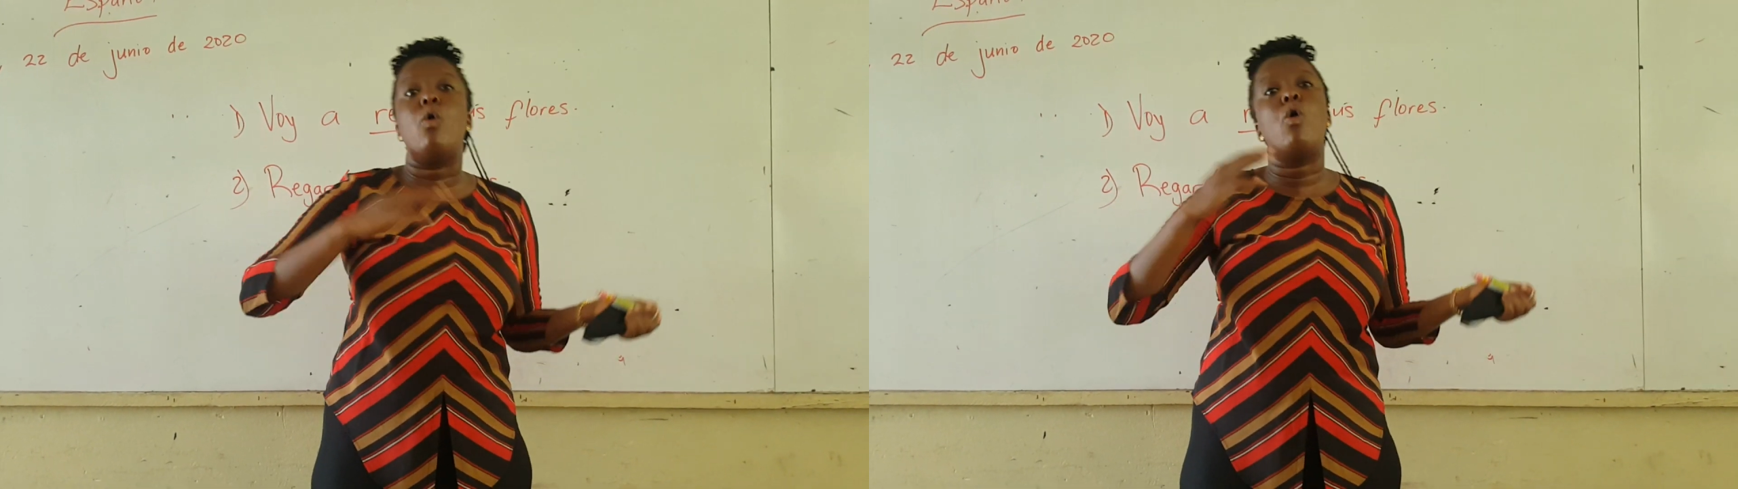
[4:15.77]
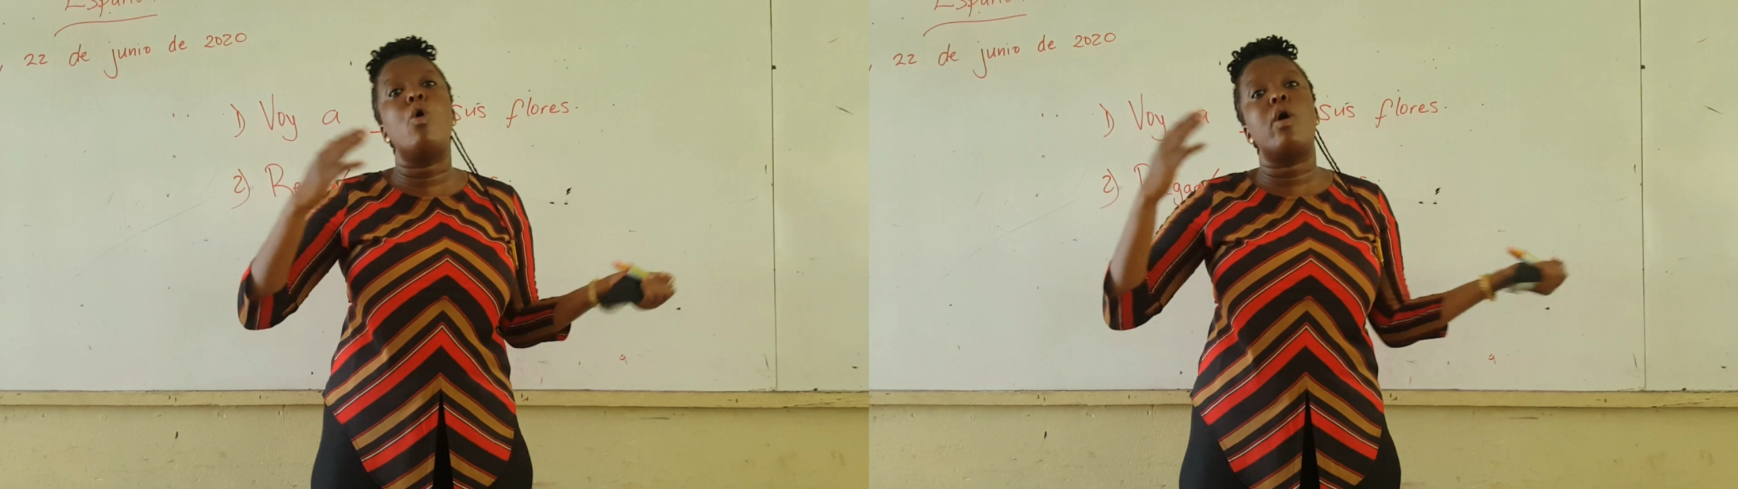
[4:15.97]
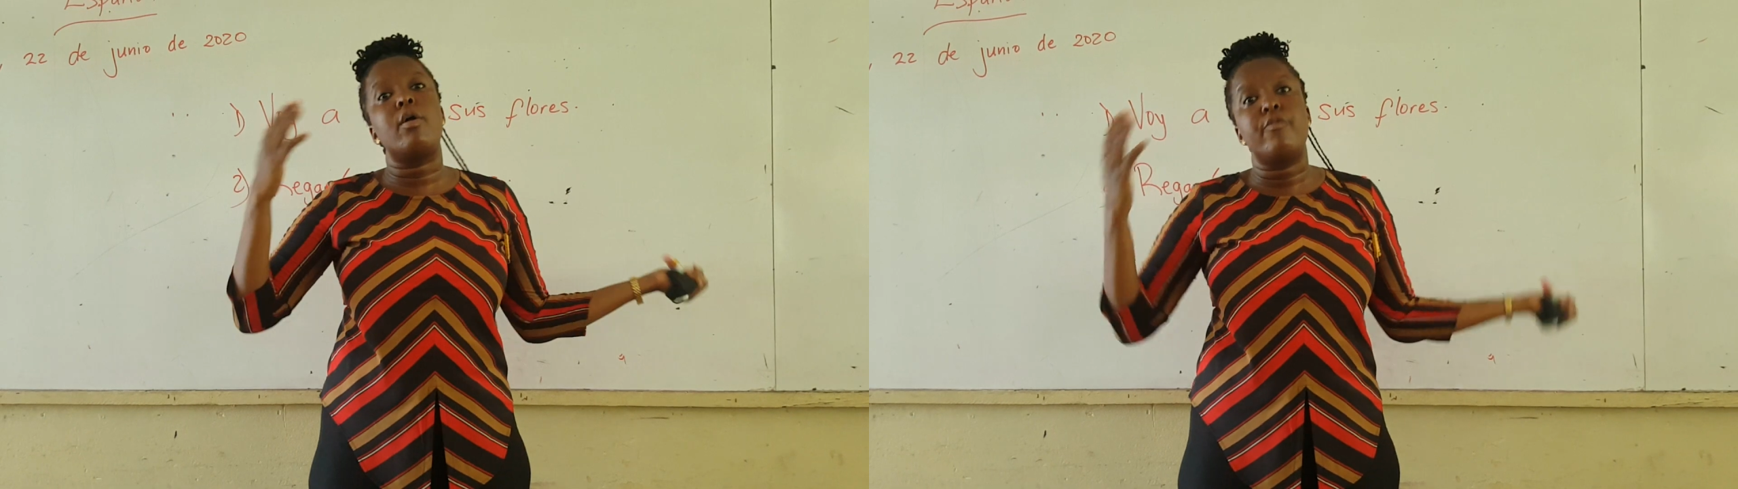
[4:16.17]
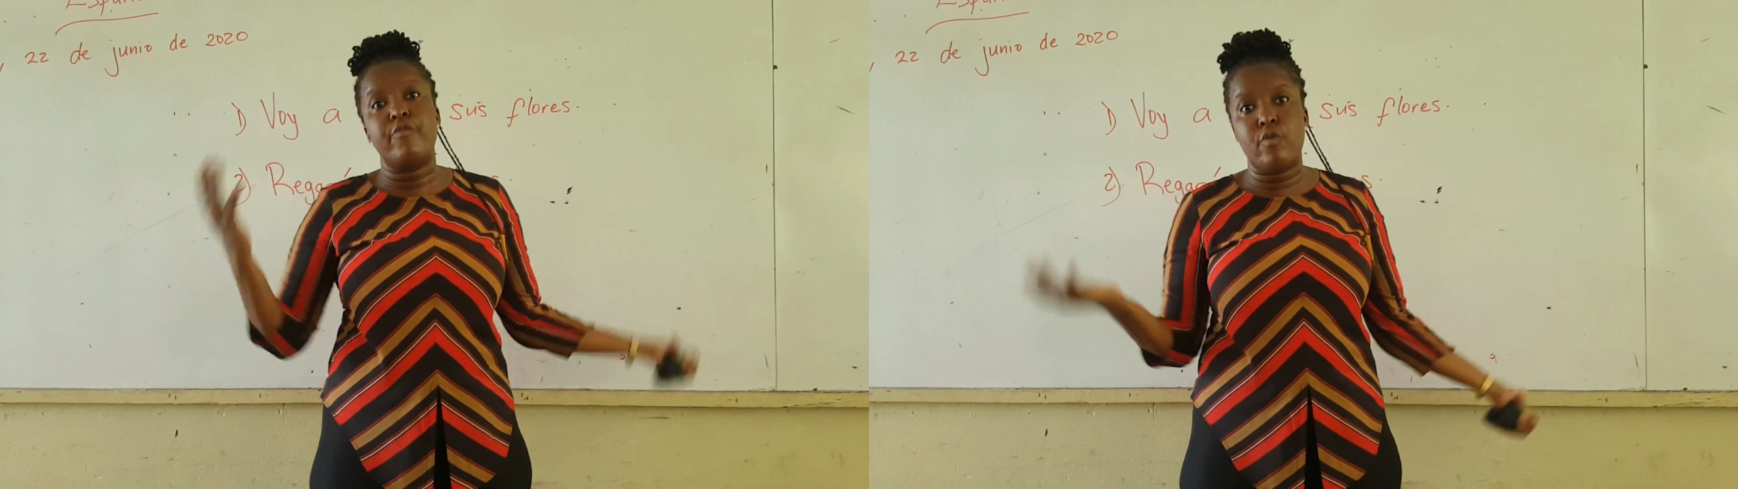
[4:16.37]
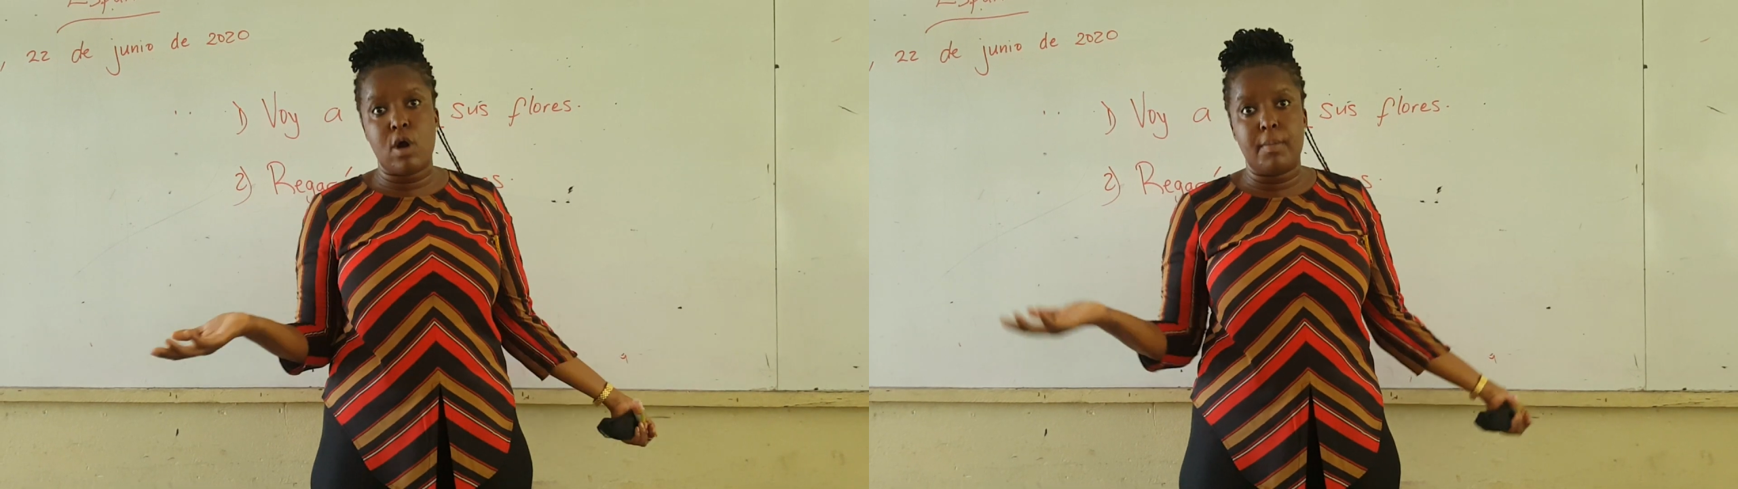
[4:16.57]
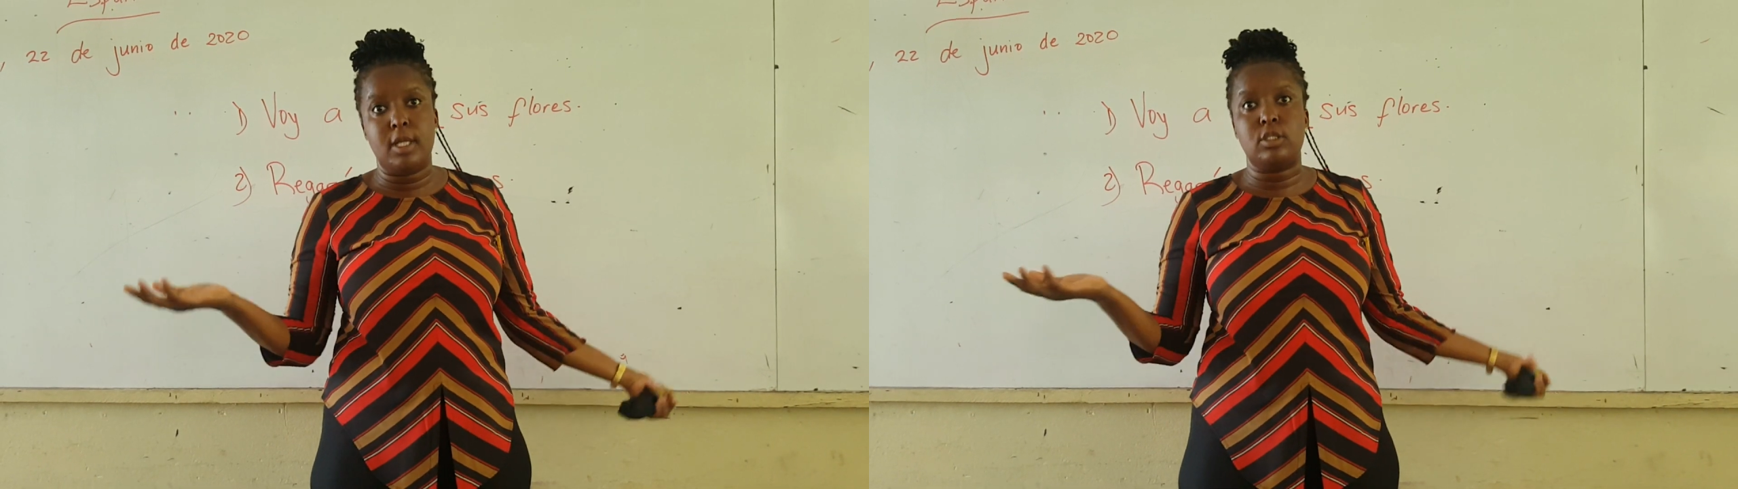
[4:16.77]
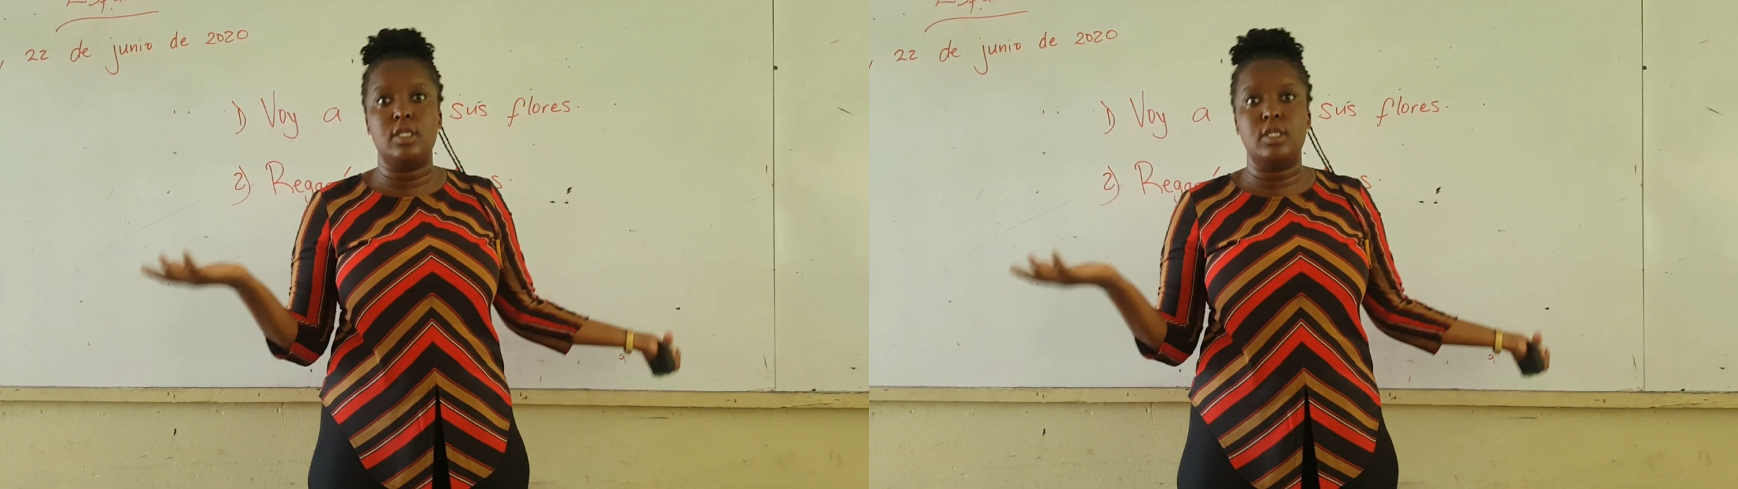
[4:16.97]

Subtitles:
or formal.